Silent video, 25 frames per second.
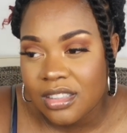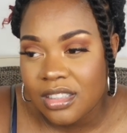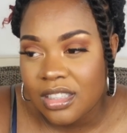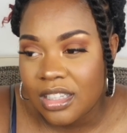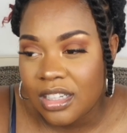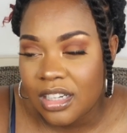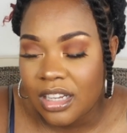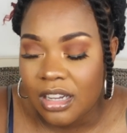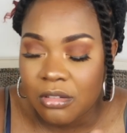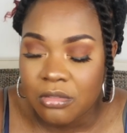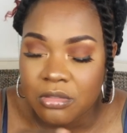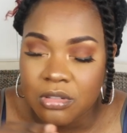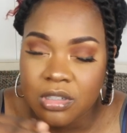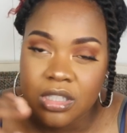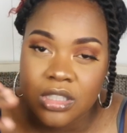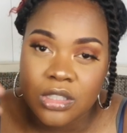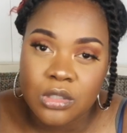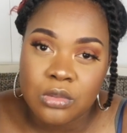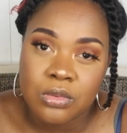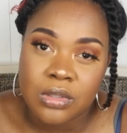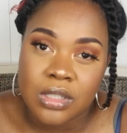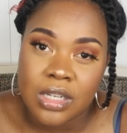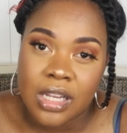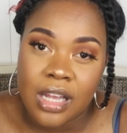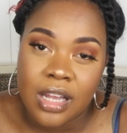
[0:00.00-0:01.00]
than I
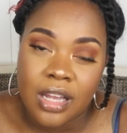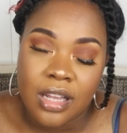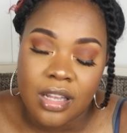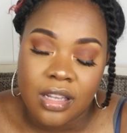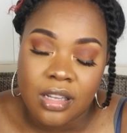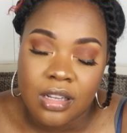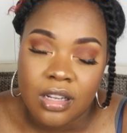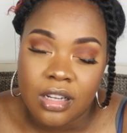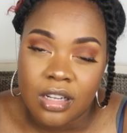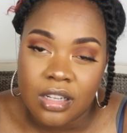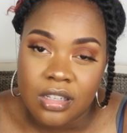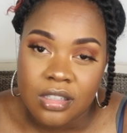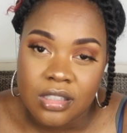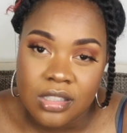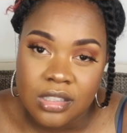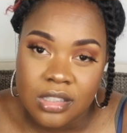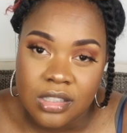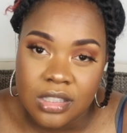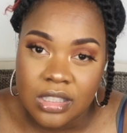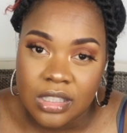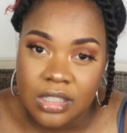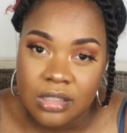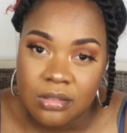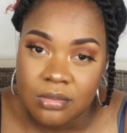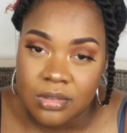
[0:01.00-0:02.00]
was when I
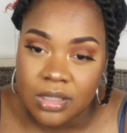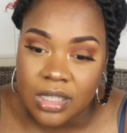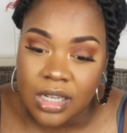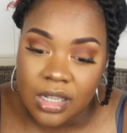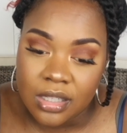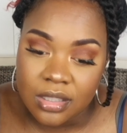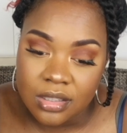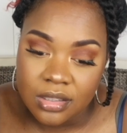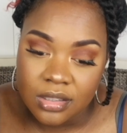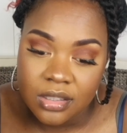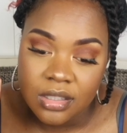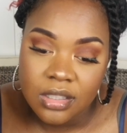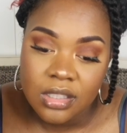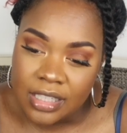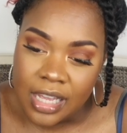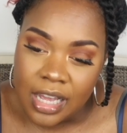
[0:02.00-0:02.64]
conceived Nala.